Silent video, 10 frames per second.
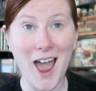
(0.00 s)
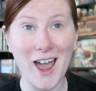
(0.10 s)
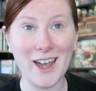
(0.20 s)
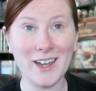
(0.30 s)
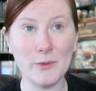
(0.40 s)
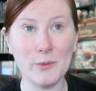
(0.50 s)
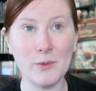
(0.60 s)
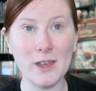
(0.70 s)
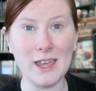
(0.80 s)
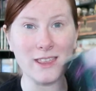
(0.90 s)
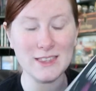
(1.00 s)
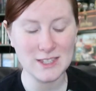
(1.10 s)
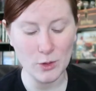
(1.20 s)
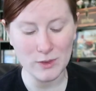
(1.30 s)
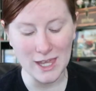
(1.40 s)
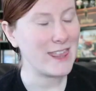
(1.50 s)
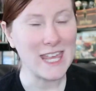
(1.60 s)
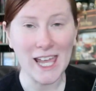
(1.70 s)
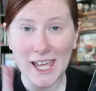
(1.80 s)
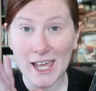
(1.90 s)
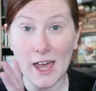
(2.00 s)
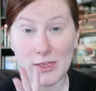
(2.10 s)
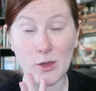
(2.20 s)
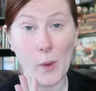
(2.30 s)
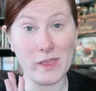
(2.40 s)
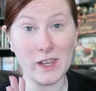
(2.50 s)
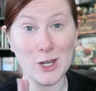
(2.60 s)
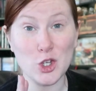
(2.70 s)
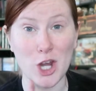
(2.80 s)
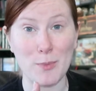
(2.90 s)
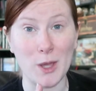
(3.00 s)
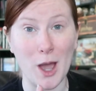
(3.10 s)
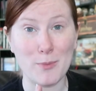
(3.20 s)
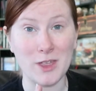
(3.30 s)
I think the way that it's shaping up,